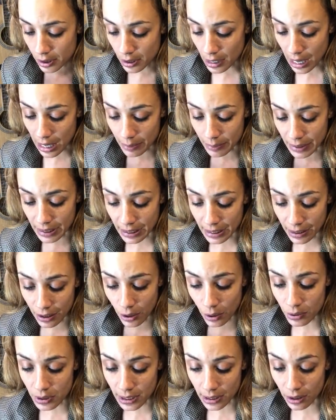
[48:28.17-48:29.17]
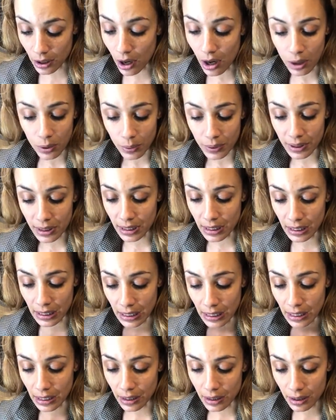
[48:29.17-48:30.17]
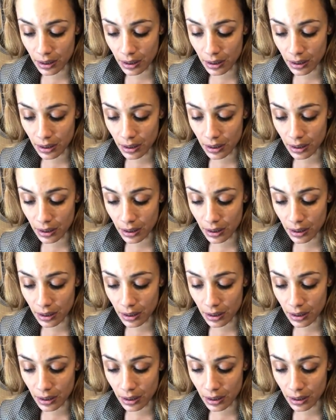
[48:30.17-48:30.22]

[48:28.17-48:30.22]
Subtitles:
I mean, it goes along with the